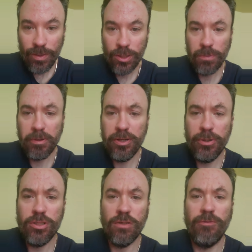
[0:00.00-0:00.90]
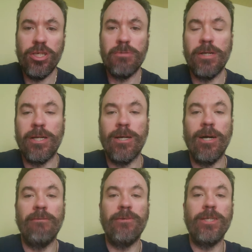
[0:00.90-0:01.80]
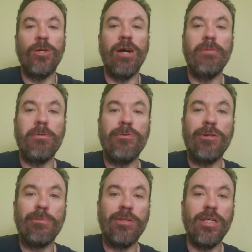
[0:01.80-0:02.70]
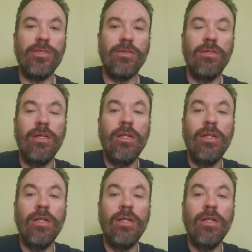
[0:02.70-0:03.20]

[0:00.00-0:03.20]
what I'm going to do is just finish my coffee, go have my polar plunge, and